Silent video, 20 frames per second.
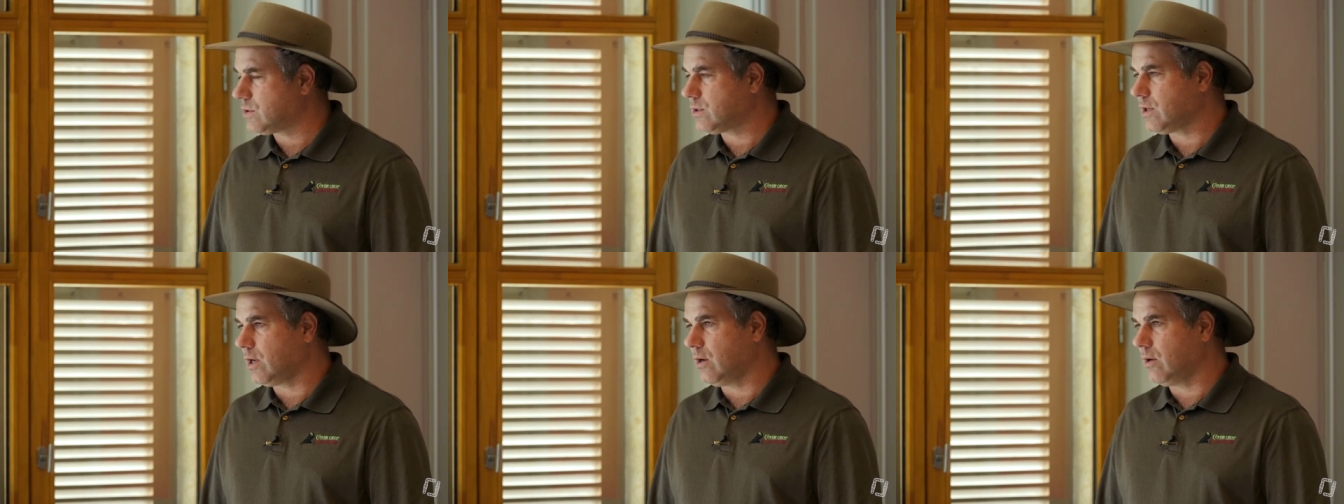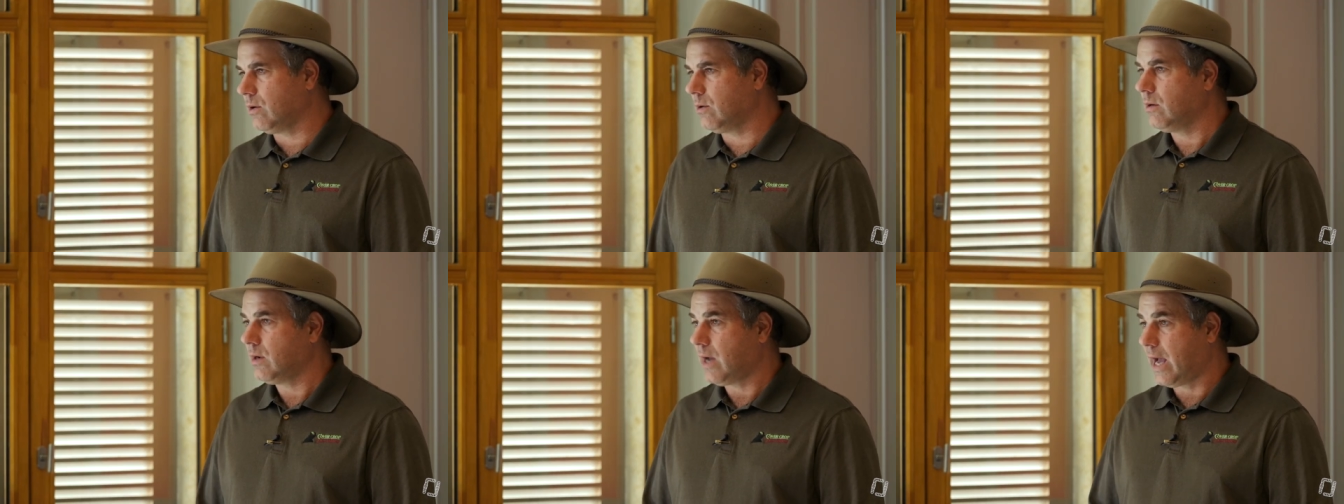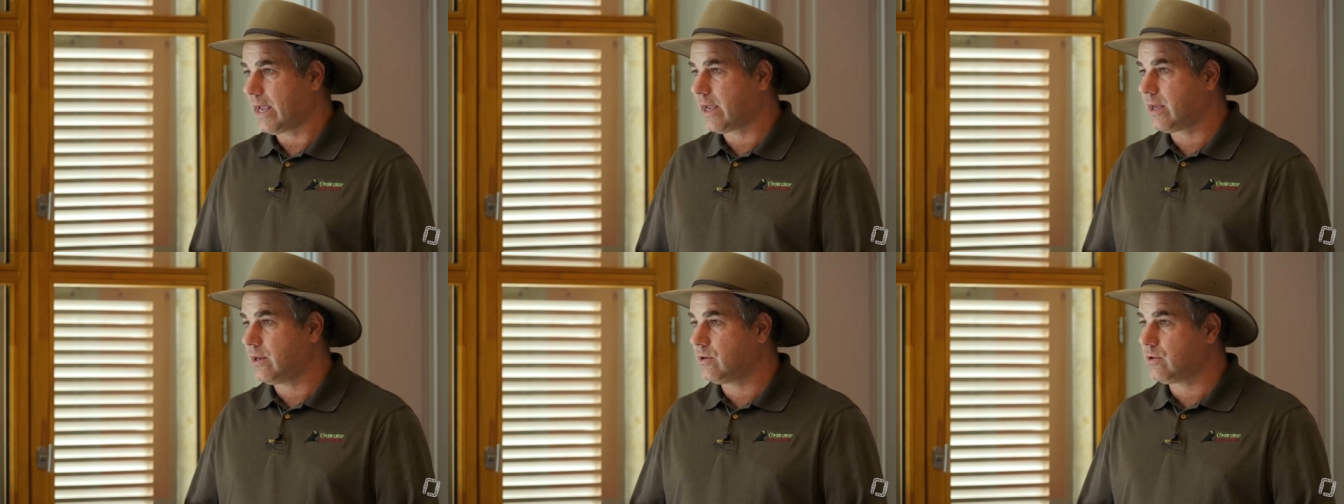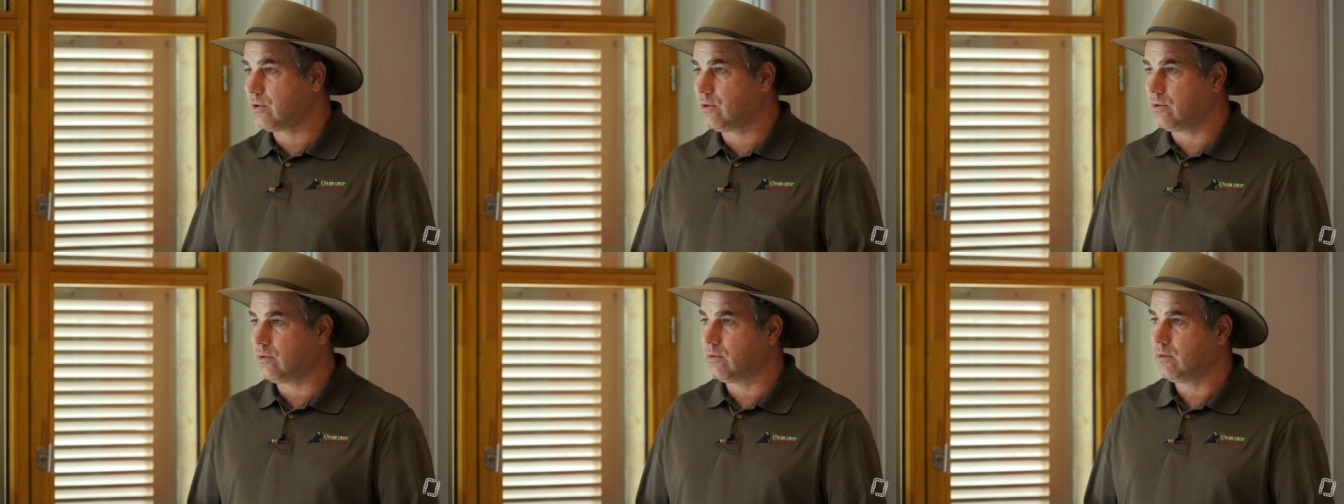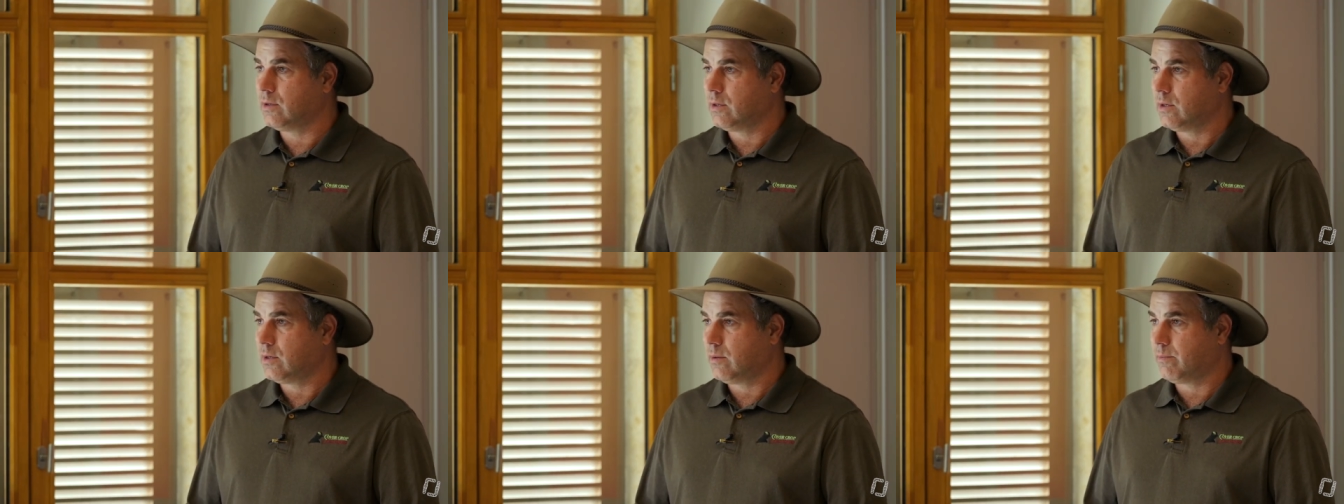So I can
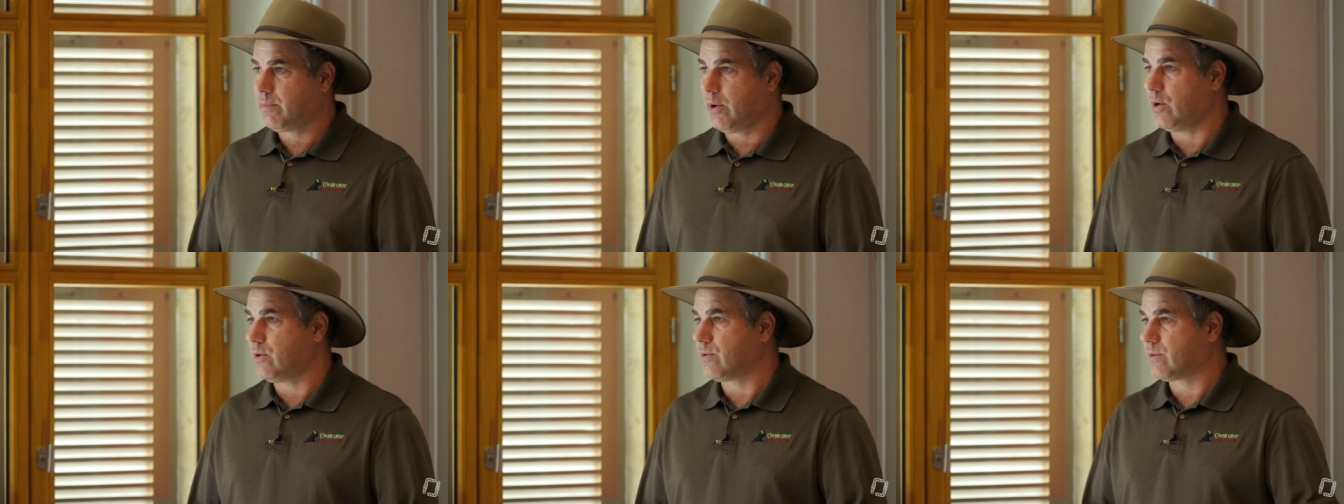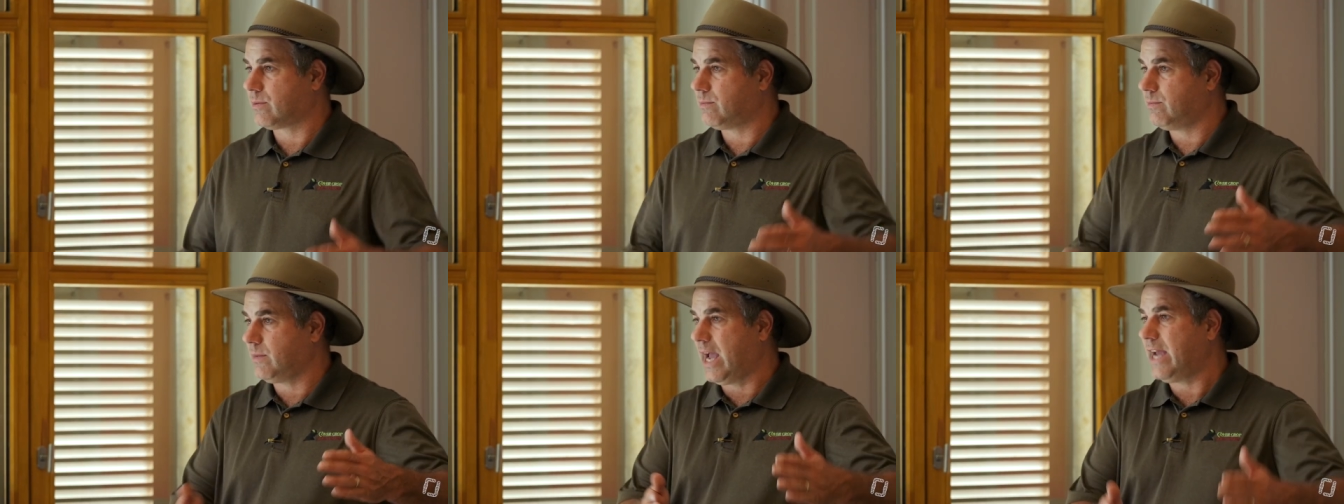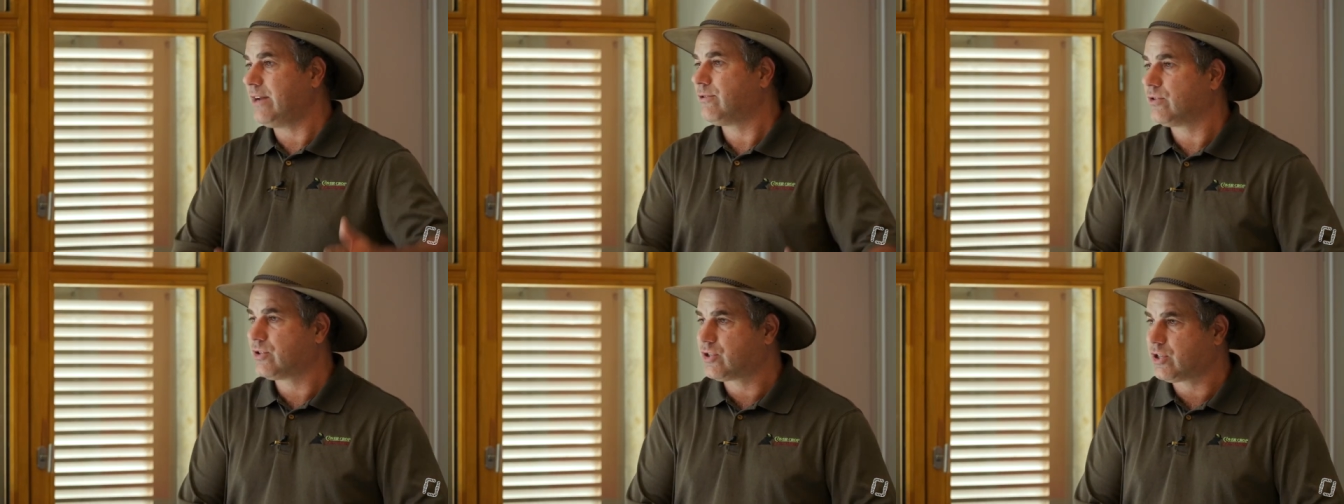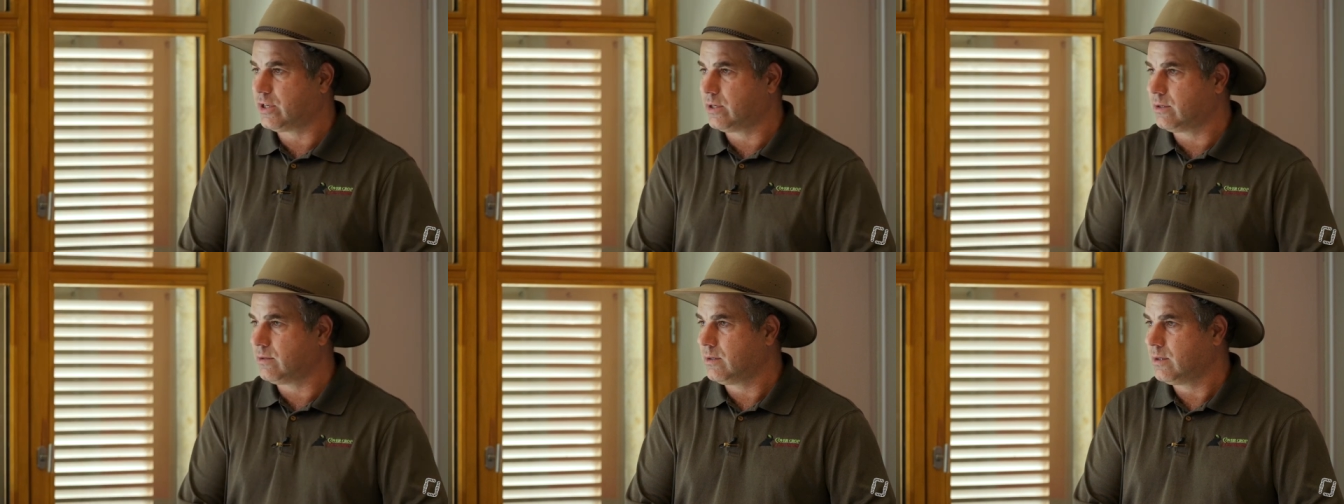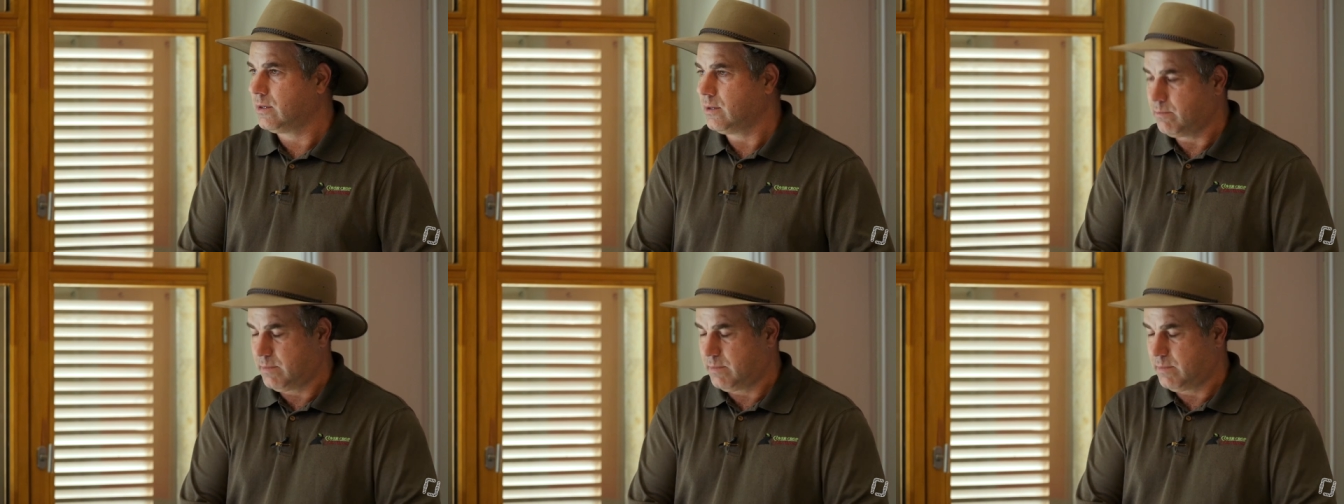do both nitrogen